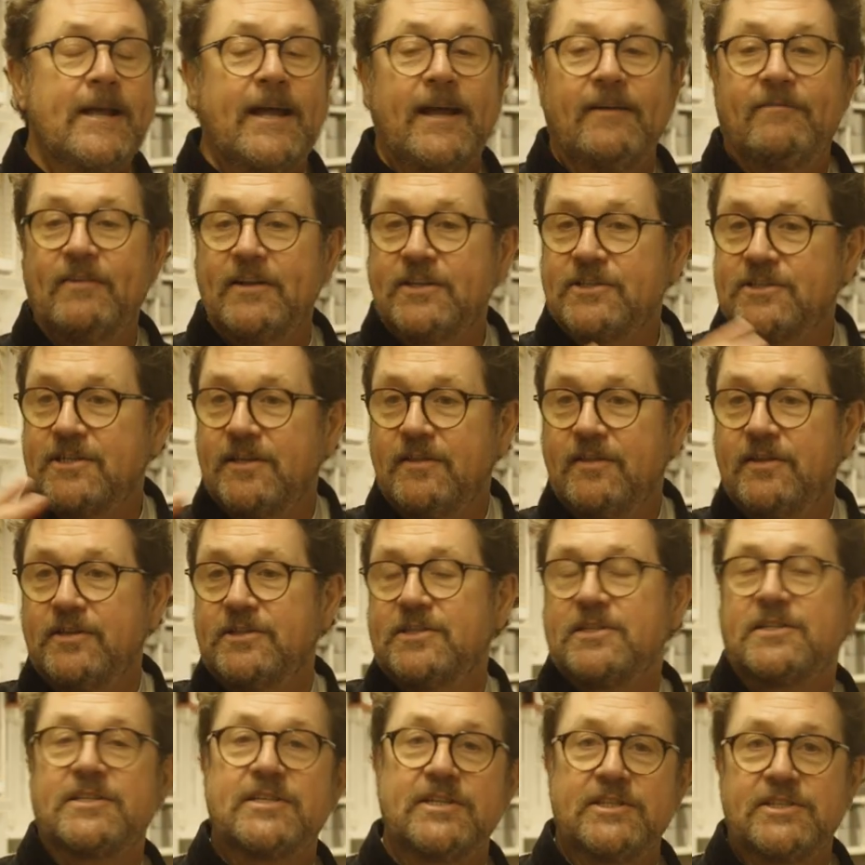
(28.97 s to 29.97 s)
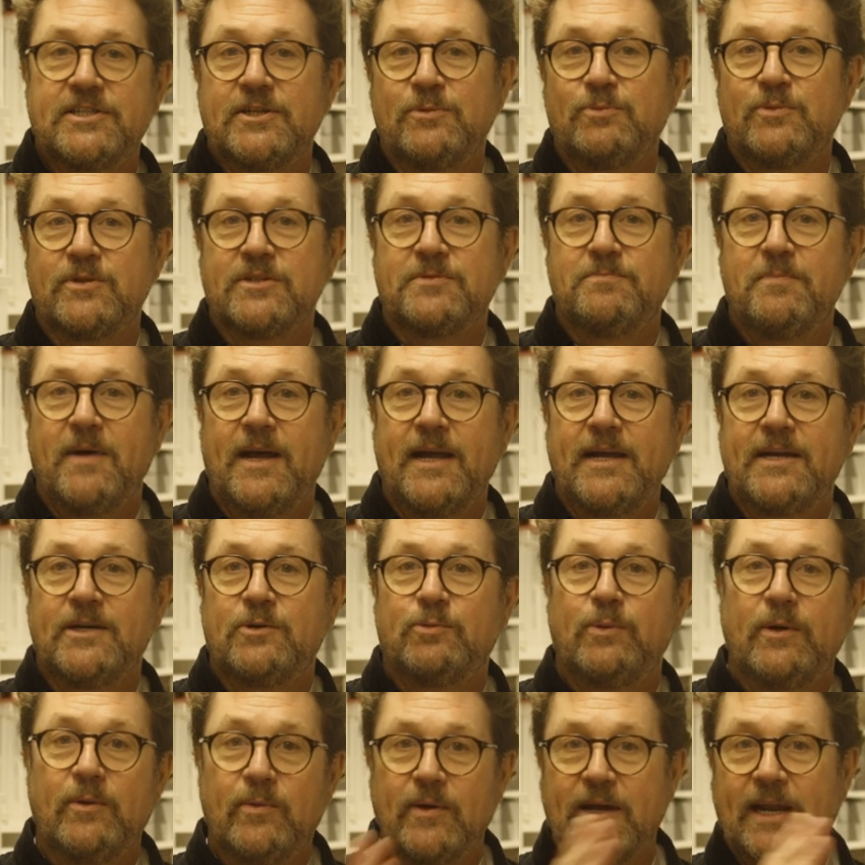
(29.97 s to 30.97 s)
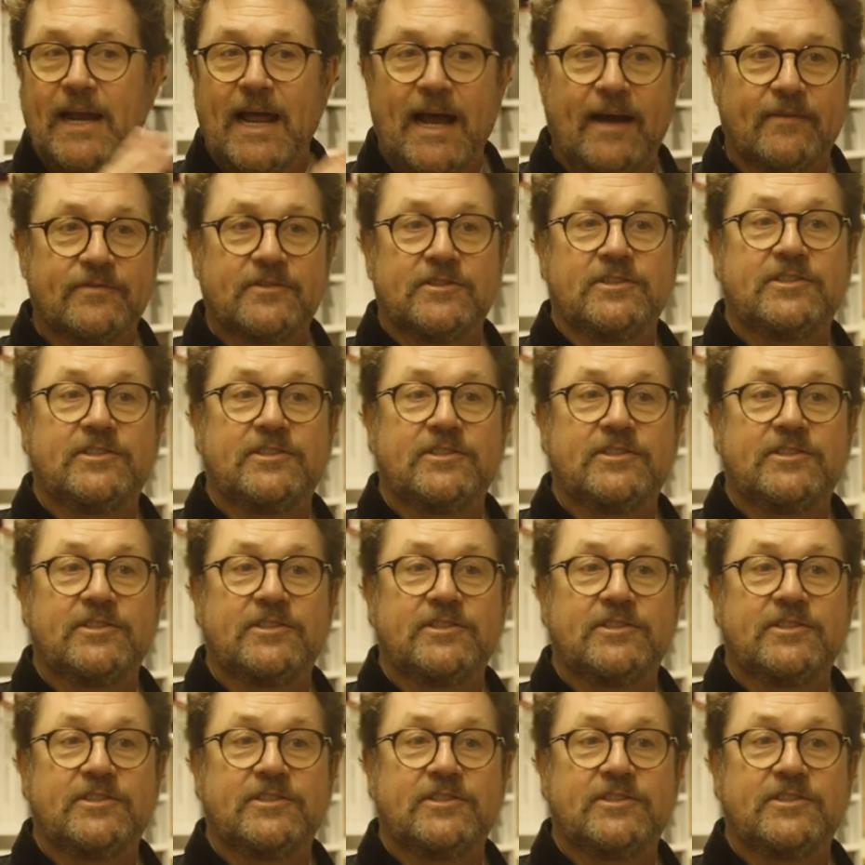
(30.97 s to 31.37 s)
Eventually the decision was made we were going to have